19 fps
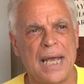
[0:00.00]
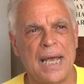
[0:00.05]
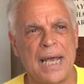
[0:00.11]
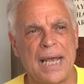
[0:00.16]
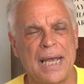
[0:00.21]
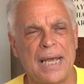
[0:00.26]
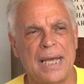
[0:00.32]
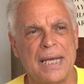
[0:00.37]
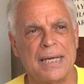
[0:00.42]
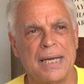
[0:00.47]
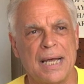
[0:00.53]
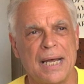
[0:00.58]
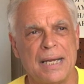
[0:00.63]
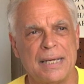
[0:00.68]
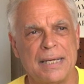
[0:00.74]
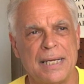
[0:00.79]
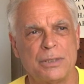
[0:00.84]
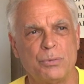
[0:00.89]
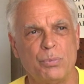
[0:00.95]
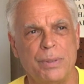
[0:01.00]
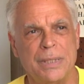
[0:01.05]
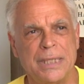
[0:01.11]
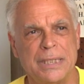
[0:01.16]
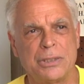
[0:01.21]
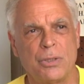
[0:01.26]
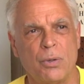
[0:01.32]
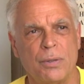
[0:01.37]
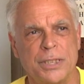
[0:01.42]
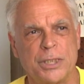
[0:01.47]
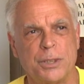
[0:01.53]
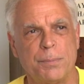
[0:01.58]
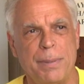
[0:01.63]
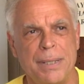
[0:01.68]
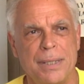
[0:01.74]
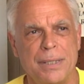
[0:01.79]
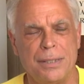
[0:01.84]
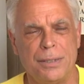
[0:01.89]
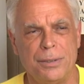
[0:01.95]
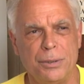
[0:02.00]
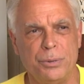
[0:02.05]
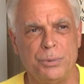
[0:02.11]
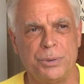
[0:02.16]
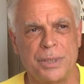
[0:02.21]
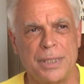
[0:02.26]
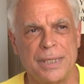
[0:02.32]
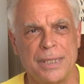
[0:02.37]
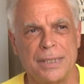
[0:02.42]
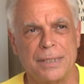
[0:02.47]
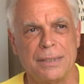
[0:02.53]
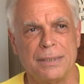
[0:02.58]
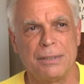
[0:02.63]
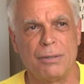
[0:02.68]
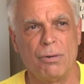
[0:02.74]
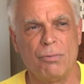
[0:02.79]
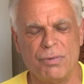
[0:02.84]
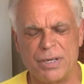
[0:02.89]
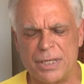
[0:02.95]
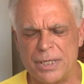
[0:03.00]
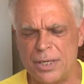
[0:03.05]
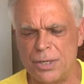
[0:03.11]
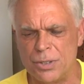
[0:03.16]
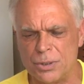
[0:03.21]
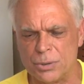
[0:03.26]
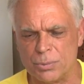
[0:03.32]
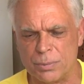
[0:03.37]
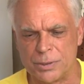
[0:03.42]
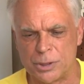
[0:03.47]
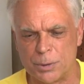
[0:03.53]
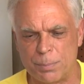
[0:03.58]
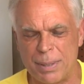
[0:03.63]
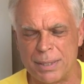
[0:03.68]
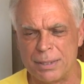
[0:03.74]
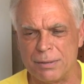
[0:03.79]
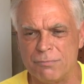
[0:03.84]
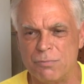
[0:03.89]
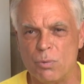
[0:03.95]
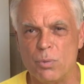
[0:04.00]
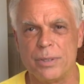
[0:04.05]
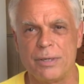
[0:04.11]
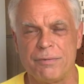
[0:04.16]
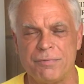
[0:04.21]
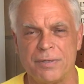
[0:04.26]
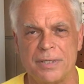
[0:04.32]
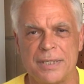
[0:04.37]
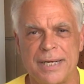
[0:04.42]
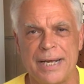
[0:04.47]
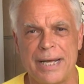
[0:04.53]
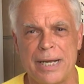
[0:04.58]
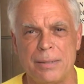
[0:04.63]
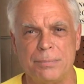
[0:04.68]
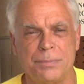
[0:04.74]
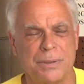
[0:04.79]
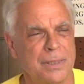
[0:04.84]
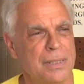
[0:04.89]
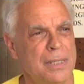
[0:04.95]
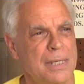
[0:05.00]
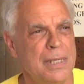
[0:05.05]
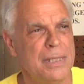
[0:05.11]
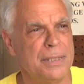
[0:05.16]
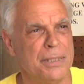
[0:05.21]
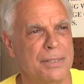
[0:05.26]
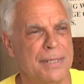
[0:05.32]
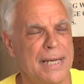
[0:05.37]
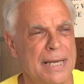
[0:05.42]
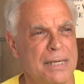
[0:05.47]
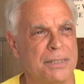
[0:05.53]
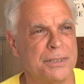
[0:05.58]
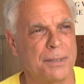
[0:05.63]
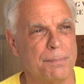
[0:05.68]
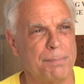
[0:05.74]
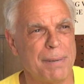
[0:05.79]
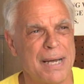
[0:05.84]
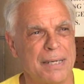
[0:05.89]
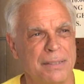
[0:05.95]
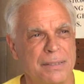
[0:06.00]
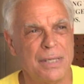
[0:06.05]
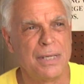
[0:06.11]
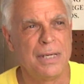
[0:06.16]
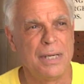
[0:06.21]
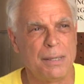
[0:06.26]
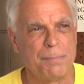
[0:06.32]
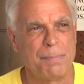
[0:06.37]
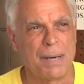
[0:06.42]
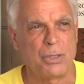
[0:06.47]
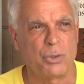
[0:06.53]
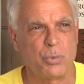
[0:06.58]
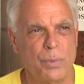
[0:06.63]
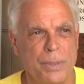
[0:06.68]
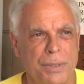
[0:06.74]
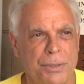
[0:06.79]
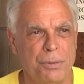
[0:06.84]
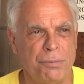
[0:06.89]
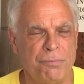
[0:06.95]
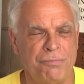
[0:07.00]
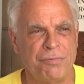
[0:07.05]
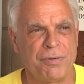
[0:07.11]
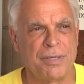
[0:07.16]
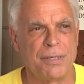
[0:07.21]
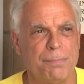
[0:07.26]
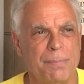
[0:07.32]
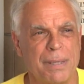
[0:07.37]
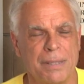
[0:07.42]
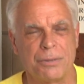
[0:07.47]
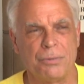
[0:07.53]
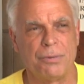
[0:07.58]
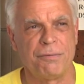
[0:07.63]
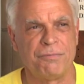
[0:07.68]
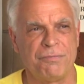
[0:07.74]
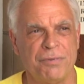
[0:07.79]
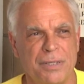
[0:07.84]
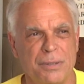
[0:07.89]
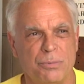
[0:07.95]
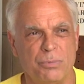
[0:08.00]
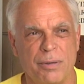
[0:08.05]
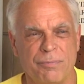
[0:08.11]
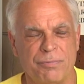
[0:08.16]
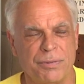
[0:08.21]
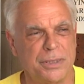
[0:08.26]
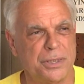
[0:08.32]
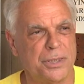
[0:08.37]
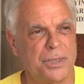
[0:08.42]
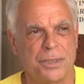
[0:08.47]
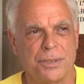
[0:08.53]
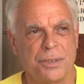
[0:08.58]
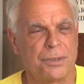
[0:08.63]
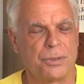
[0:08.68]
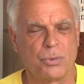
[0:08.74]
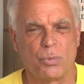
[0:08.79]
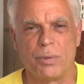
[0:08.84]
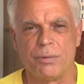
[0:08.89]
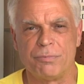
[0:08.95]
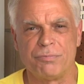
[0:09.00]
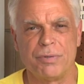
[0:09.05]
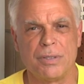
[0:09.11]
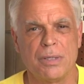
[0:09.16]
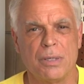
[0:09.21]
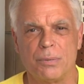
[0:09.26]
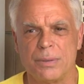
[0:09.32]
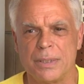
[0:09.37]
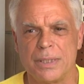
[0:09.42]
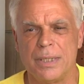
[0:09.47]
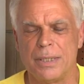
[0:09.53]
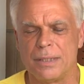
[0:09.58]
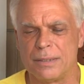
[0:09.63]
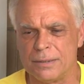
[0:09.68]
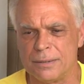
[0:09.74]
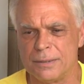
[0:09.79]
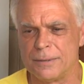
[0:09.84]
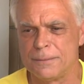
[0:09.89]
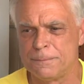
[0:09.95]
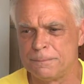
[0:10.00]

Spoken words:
And that's when they started expanding the newsstand. And over the years, we expanded 4 different times, till now it's about 22 feet by 30 feet, roughly 600 square feet altogether.